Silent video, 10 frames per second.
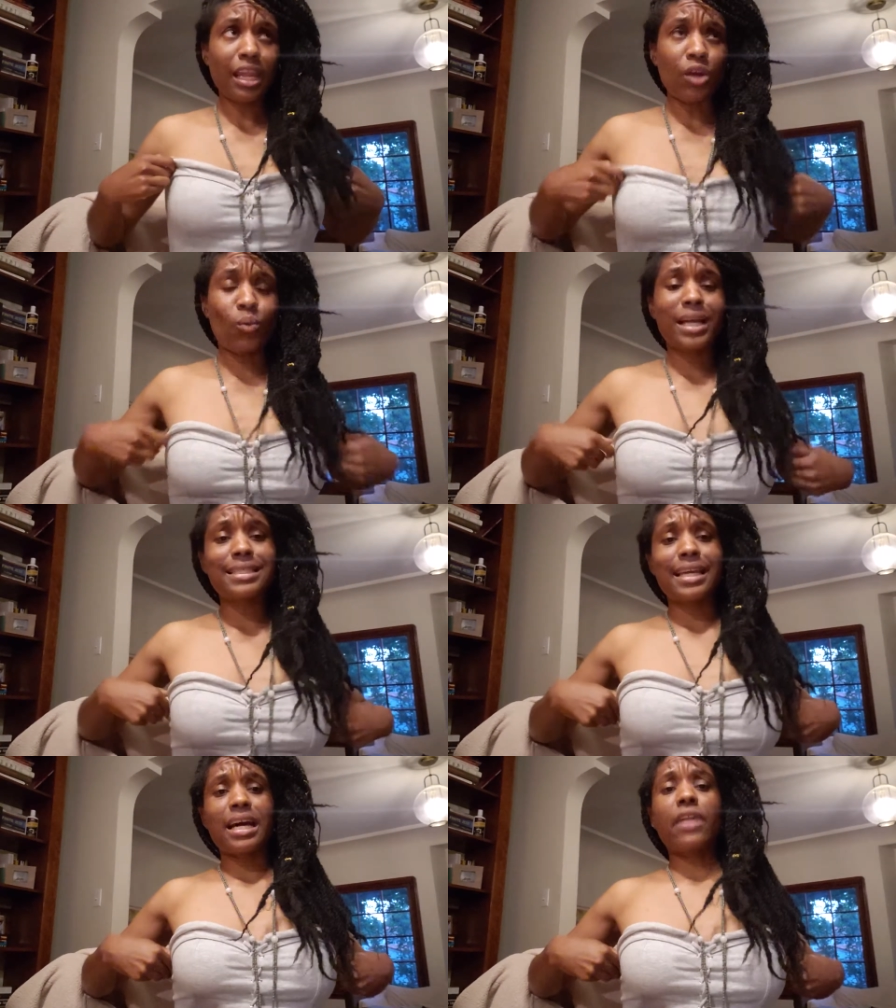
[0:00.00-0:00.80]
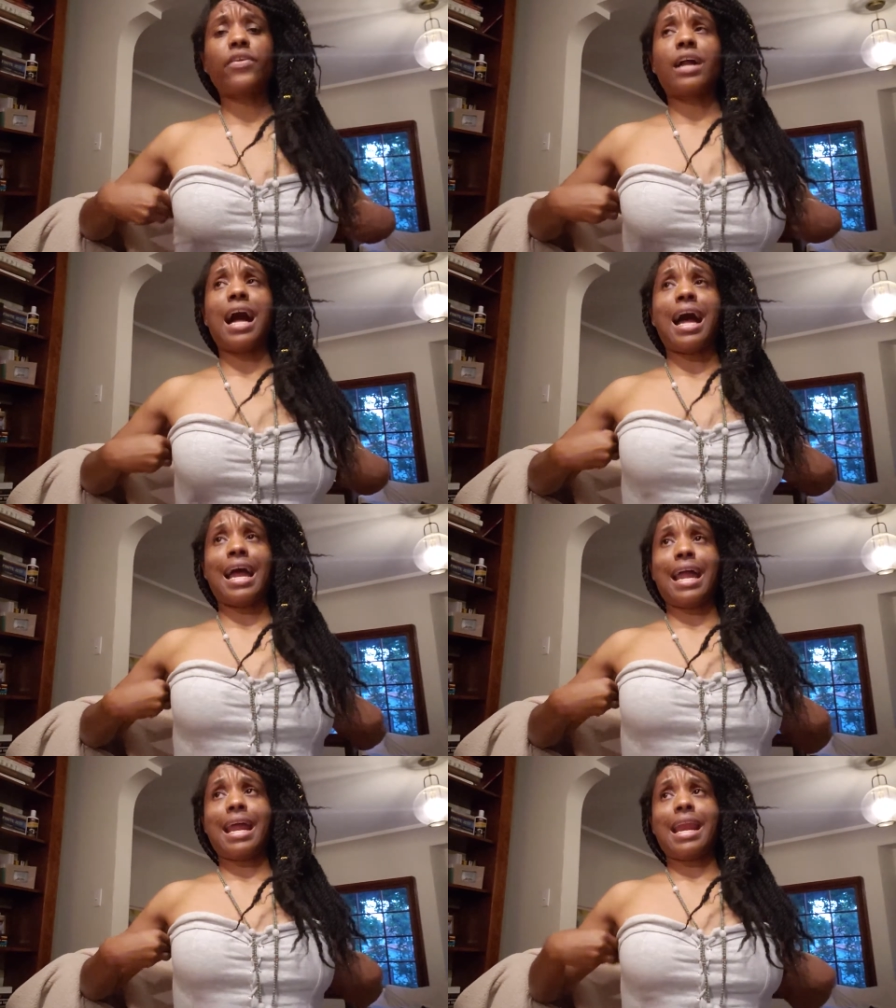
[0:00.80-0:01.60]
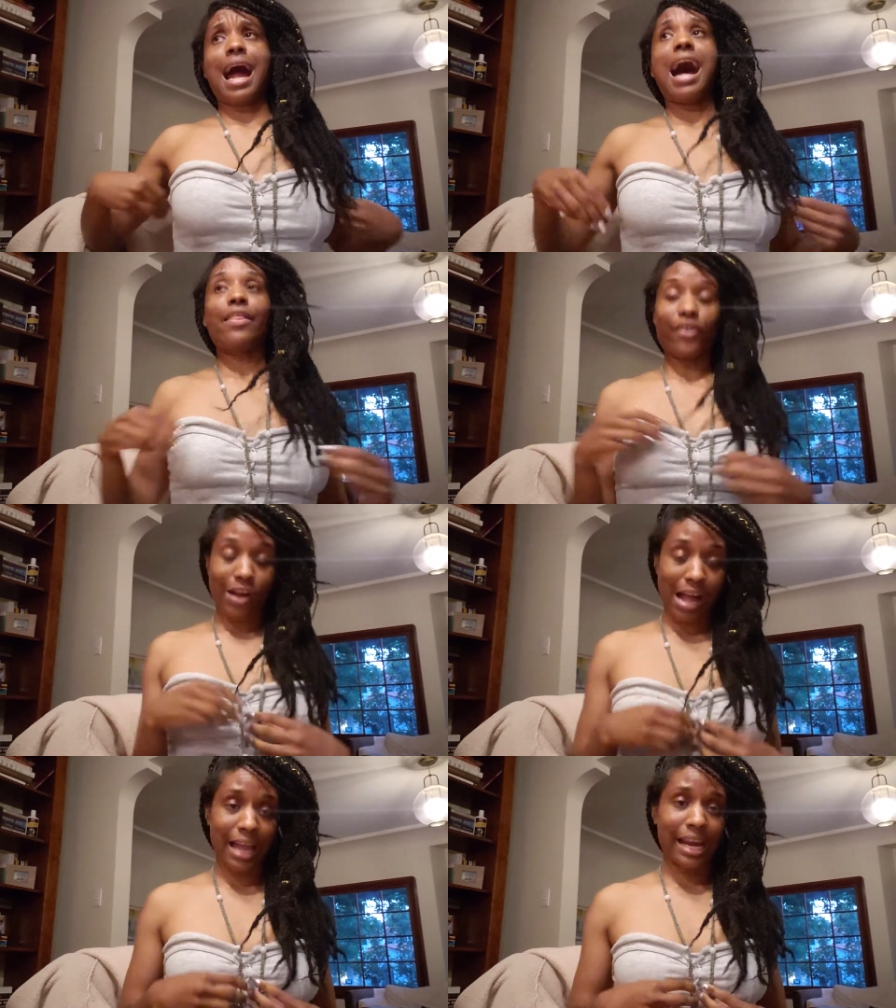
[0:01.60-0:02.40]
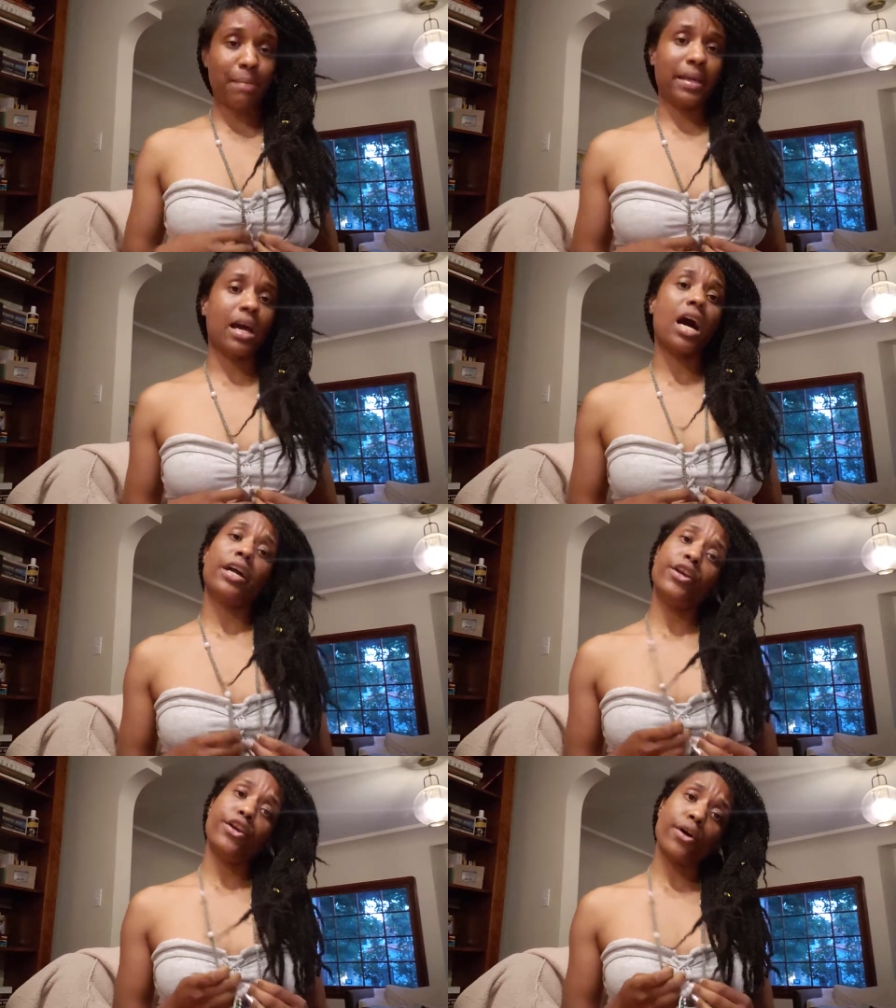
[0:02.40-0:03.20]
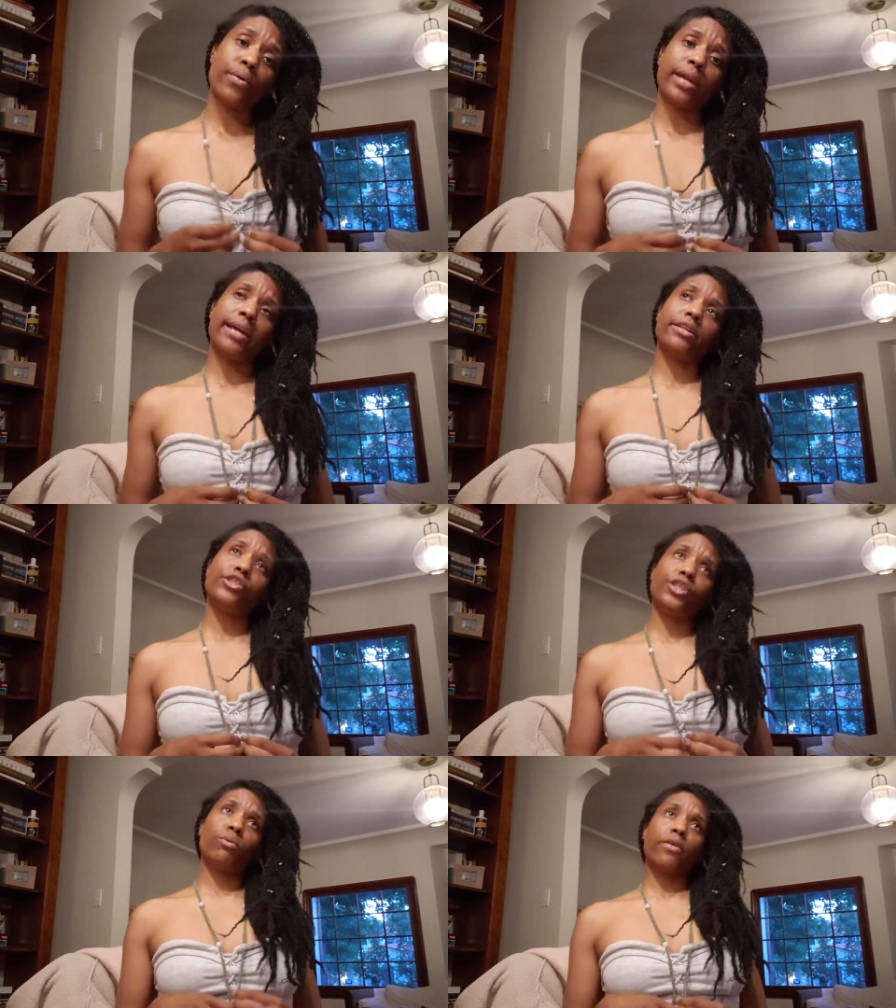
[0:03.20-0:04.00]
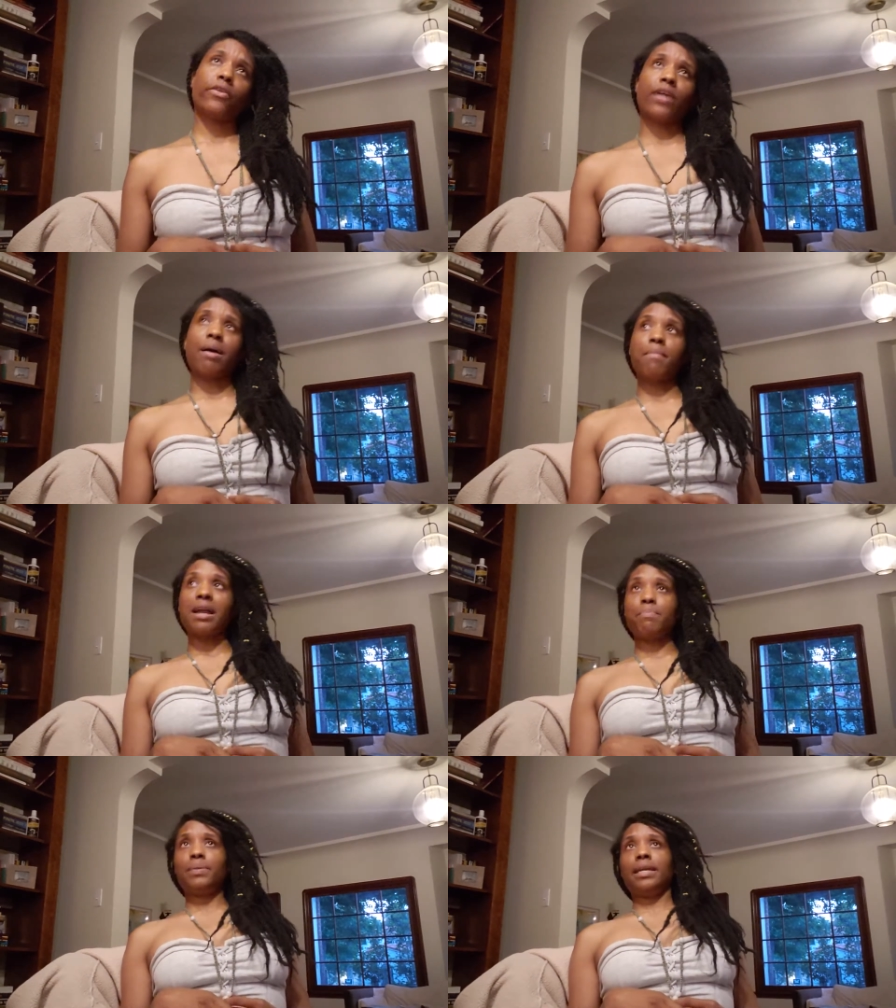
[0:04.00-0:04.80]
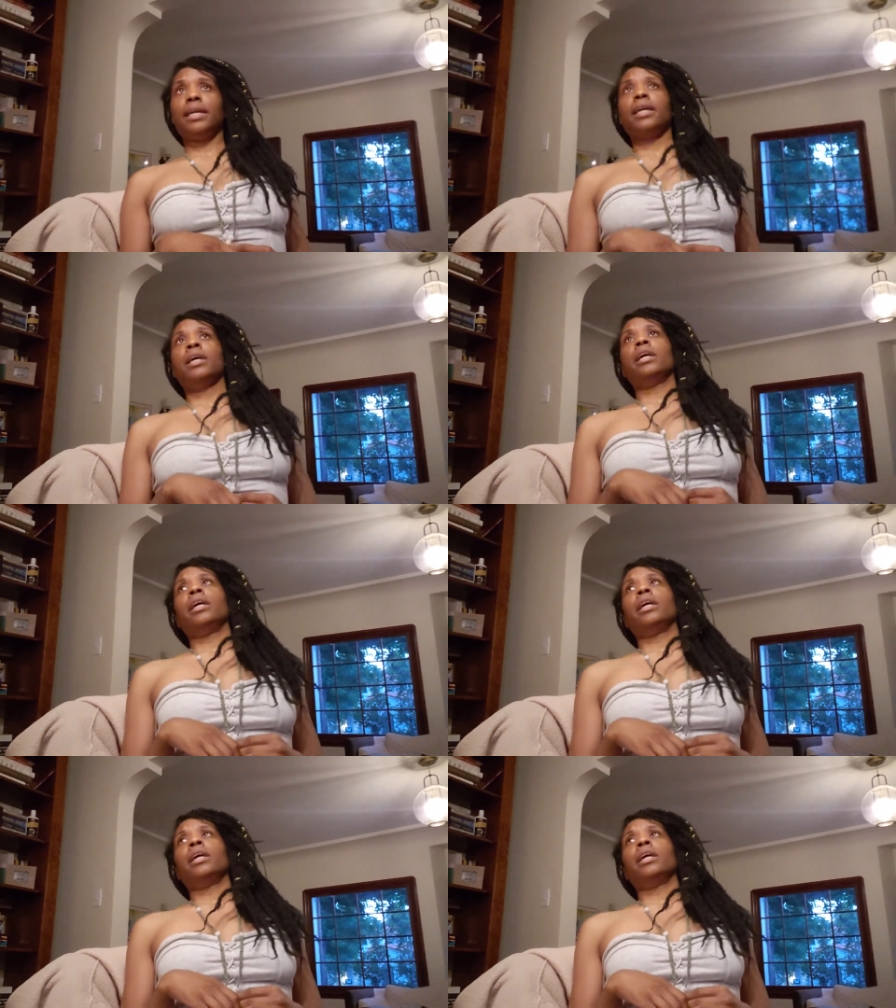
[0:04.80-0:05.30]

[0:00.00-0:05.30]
When I say other-eyed, I mean unknown energy, whether that might be